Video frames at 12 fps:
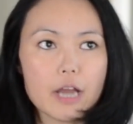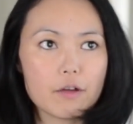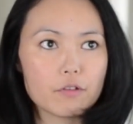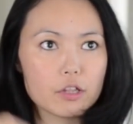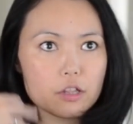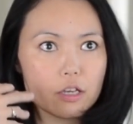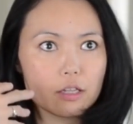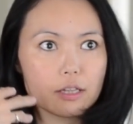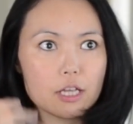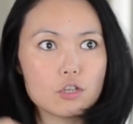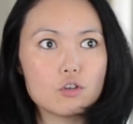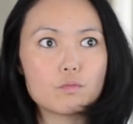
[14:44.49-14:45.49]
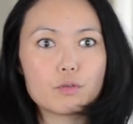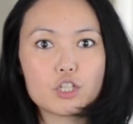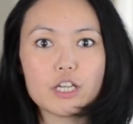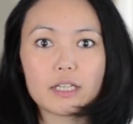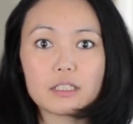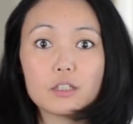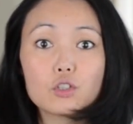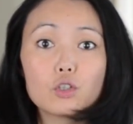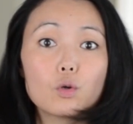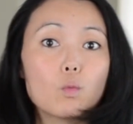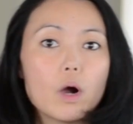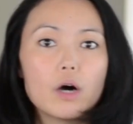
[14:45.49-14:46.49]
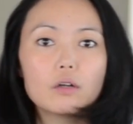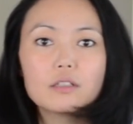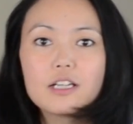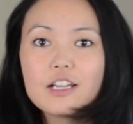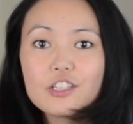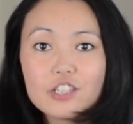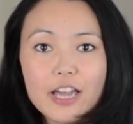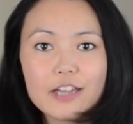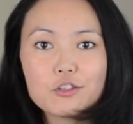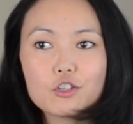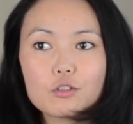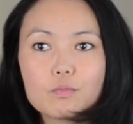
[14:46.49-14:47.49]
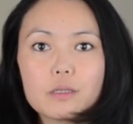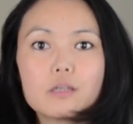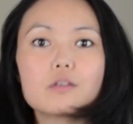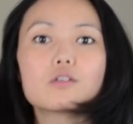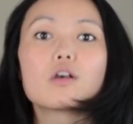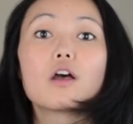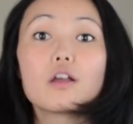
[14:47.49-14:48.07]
everything that you project into the world changes because